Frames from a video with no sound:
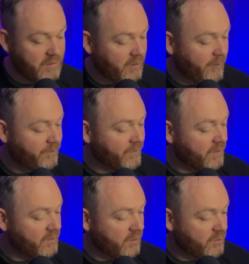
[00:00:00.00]
So
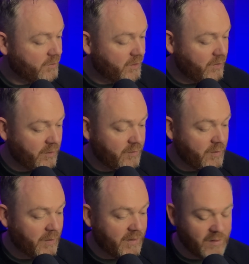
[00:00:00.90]
stocks have been all over the
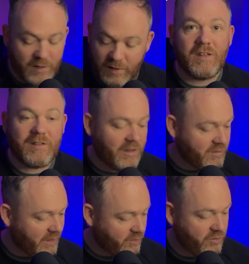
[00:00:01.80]
place.
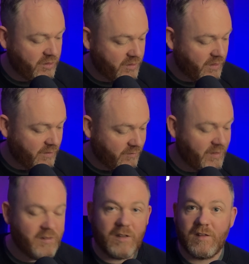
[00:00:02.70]
6,800
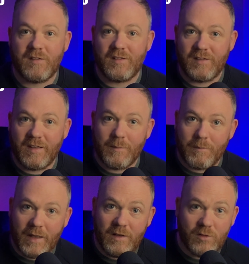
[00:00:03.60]
invested, as I said,
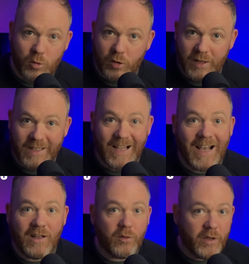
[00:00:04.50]
pays quarterly
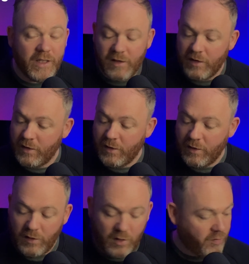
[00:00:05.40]
at a rate
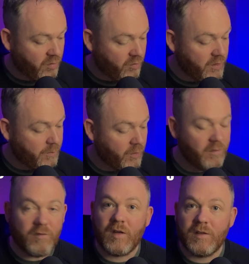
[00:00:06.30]
of
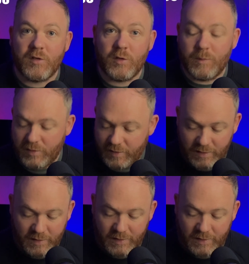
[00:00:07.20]
3.52%.